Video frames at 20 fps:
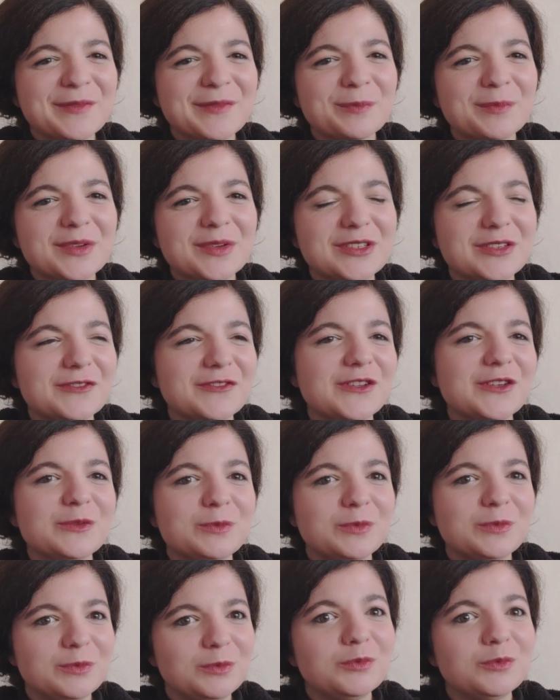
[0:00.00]
but a
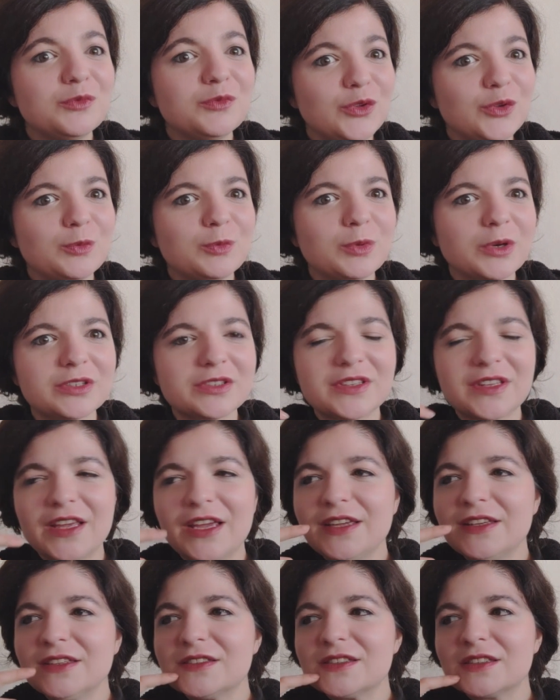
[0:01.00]
few
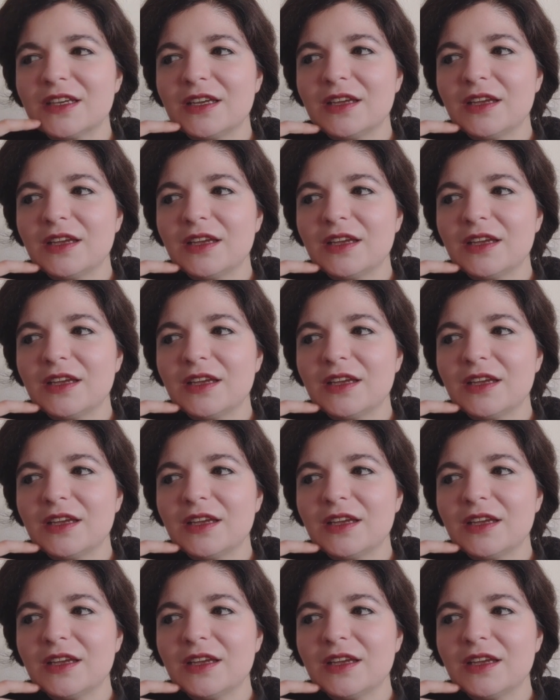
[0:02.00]
birthdays.